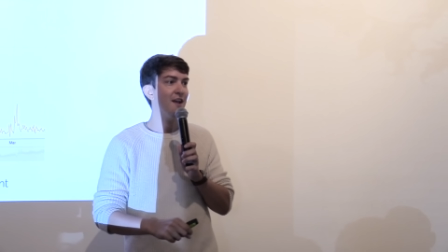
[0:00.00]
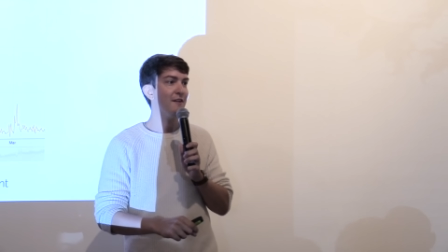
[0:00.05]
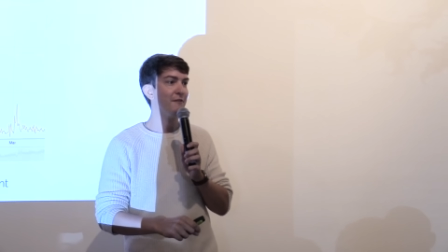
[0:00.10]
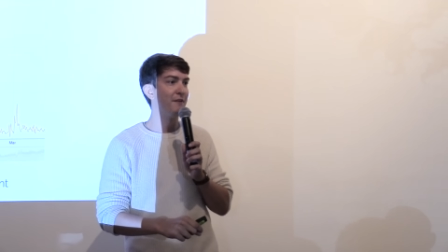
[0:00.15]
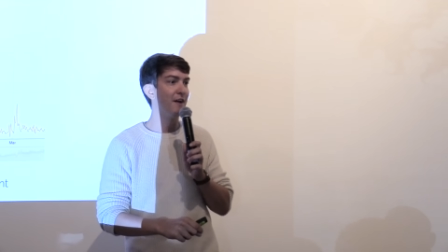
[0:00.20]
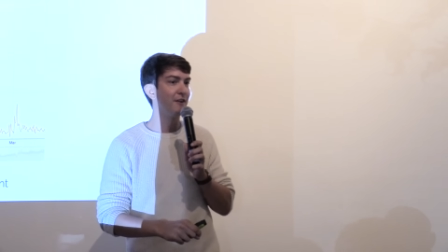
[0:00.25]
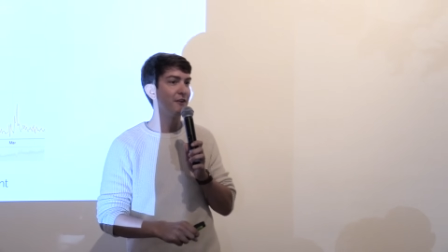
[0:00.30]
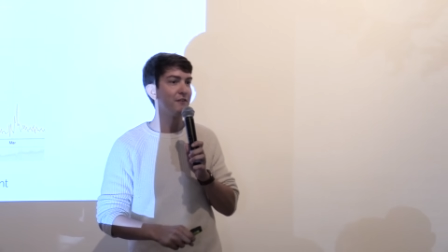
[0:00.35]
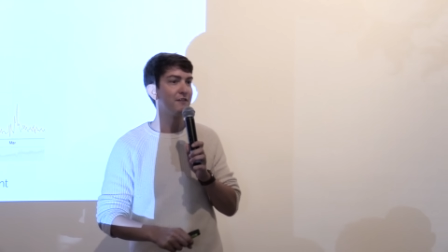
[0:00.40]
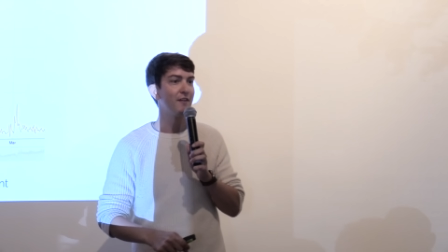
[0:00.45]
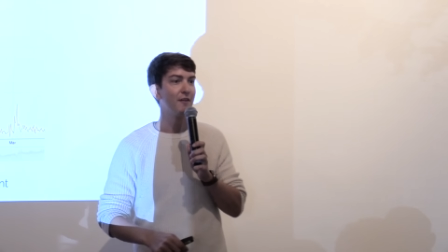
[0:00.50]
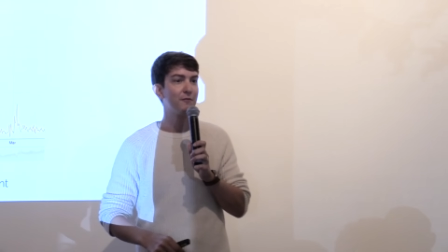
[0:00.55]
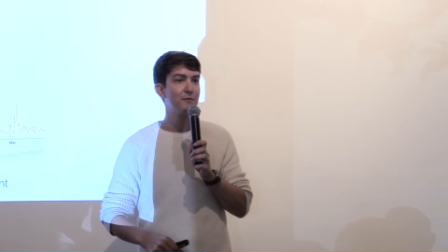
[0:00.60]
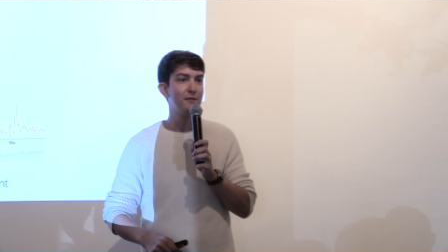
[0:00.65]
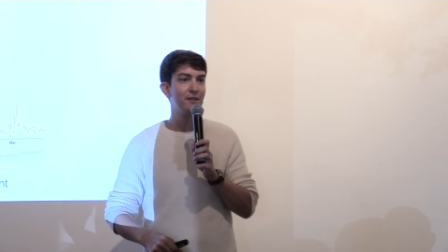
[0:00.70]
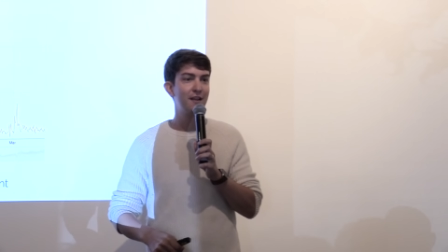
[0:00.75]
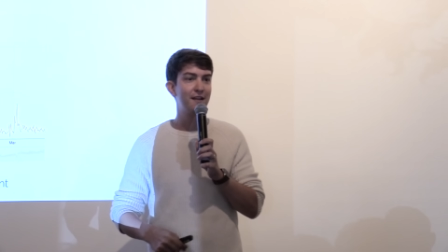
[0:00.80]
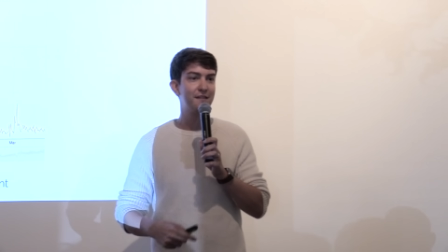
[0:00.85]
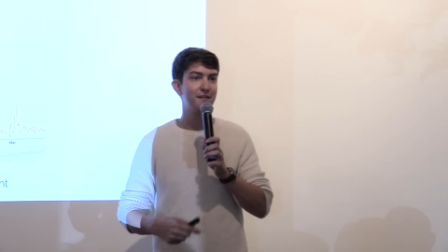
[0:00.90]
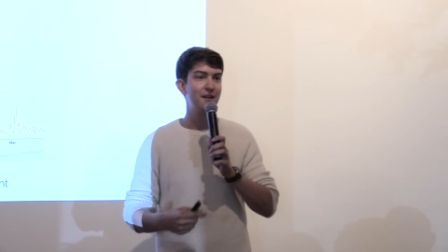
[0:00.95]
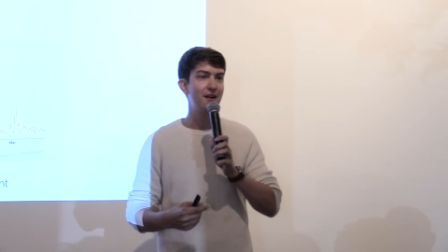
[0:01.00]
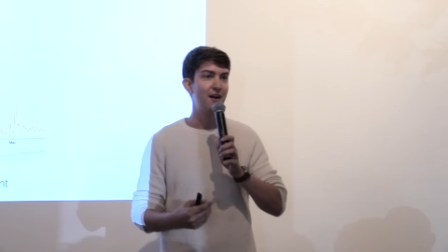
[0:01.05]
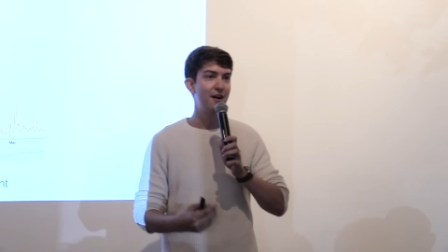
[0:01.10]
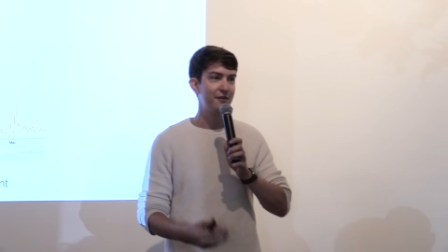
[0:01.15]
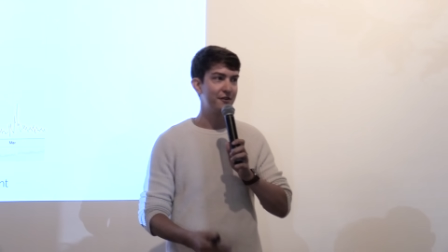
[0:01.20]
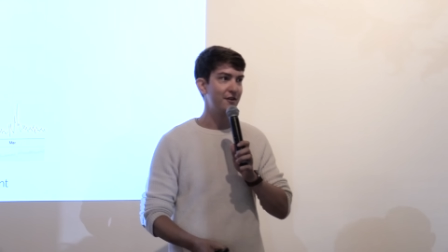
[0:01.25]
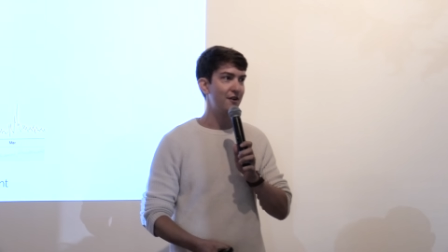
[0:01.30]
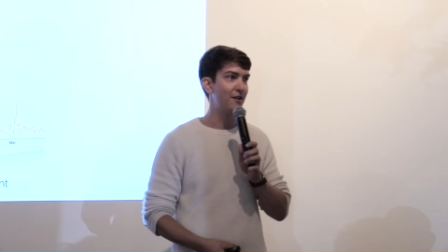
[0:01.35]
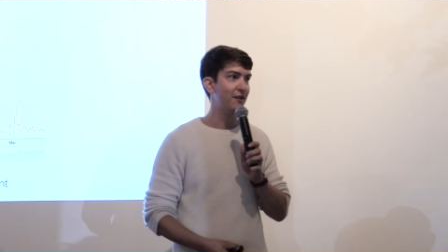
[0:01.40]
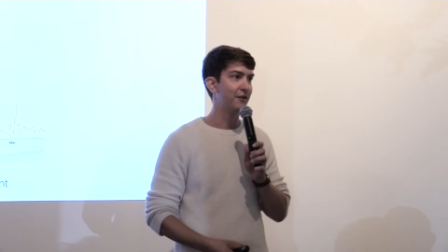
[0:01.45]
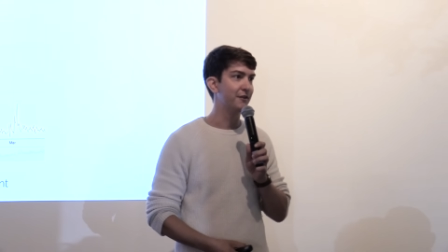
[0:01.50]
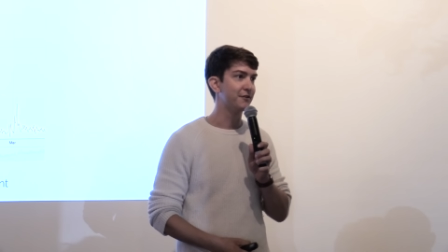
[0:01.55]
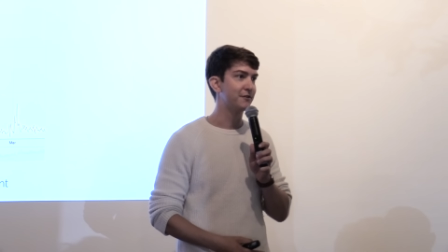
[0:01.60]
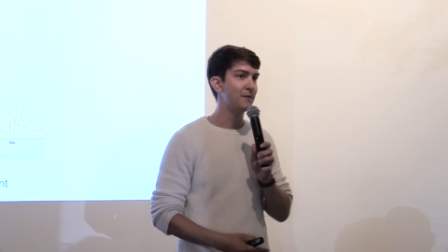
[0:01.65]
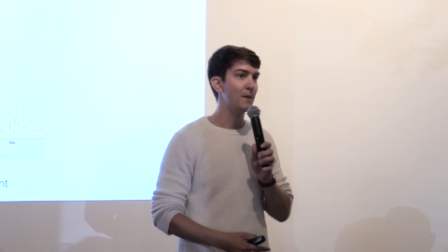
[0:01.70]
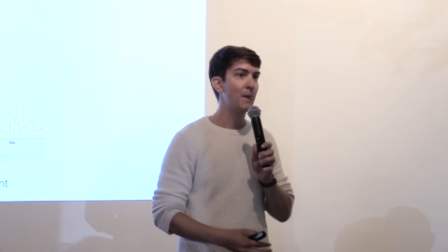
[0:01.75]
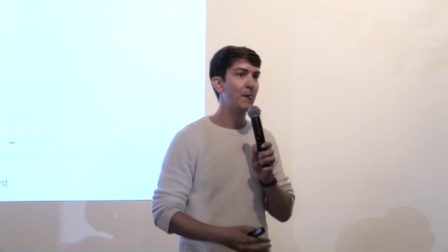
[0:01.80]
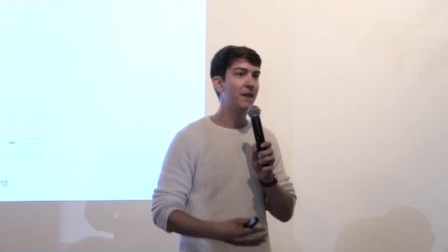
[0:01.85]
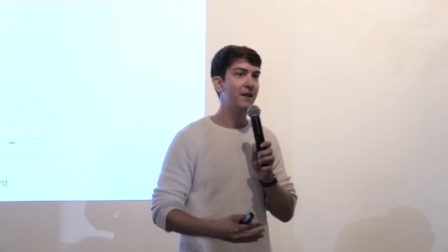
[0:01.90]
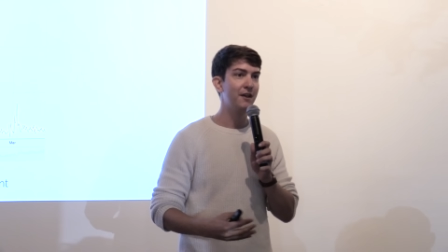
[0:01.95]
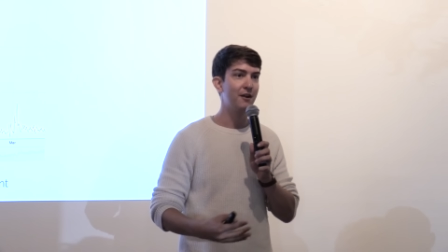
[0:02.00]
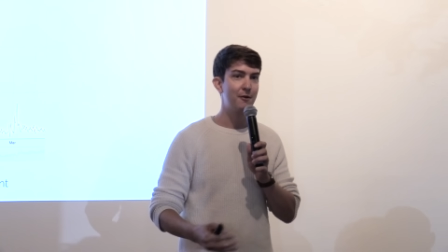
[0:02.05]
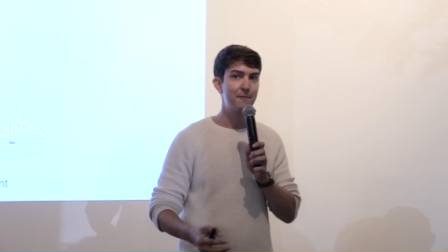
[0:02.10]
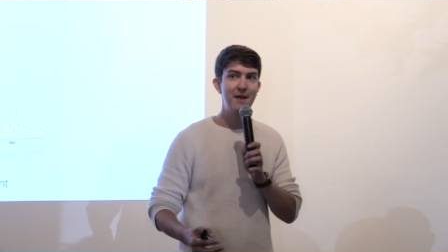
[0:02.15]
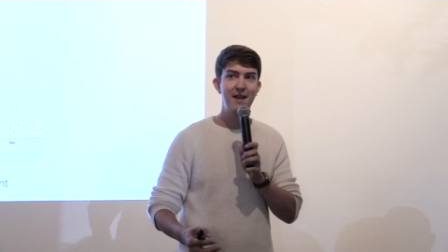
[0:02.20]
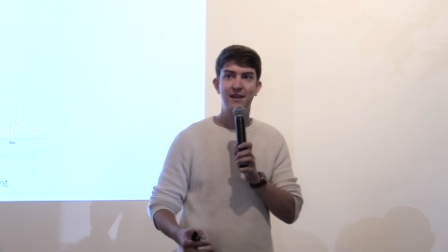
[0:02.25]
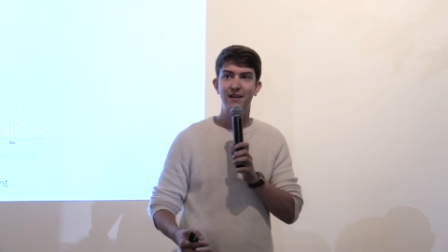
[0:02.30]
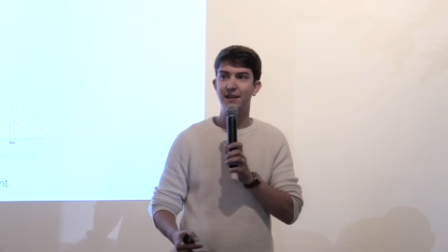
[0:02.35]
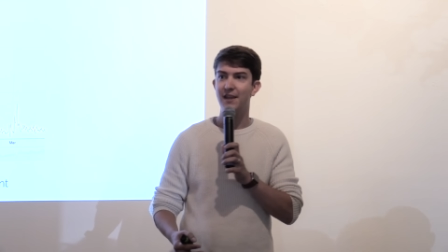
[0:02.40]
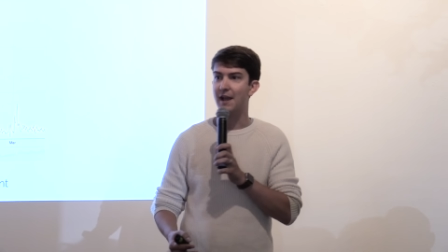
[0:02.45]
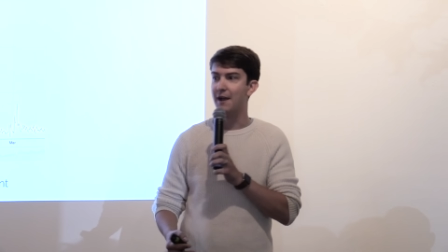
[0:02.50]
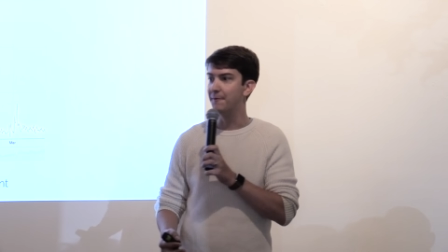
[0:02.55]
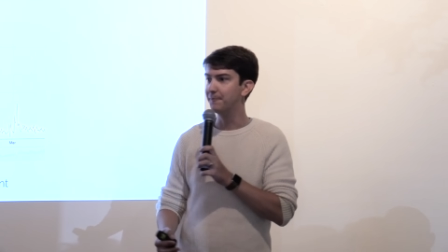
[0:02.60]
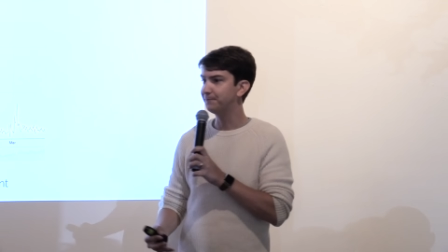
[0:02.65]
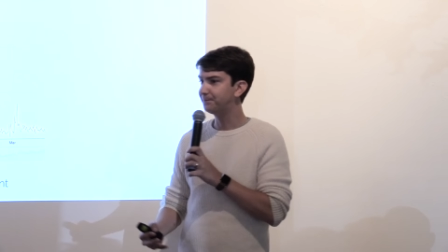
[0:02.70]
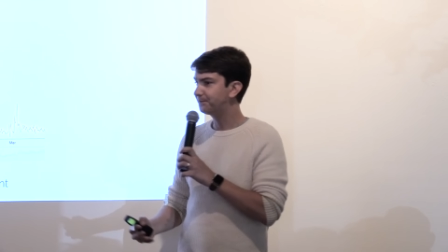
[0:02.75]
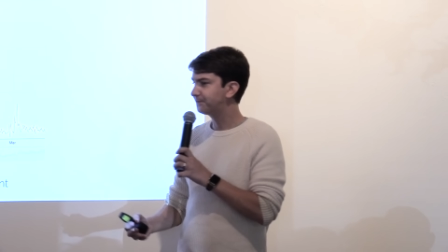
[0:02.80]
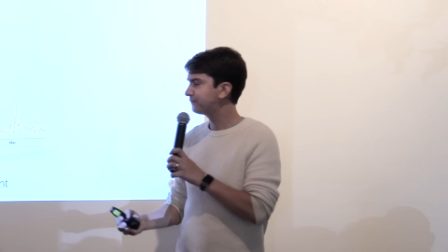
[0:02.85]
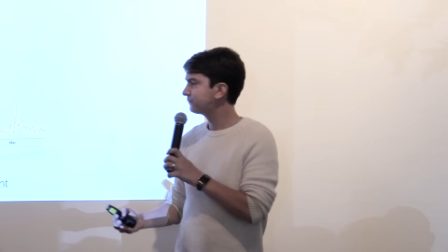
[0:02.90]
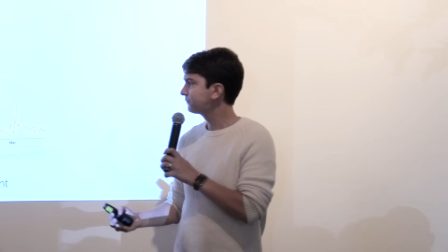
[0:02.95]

found ourselves with less than $100 in our bank account.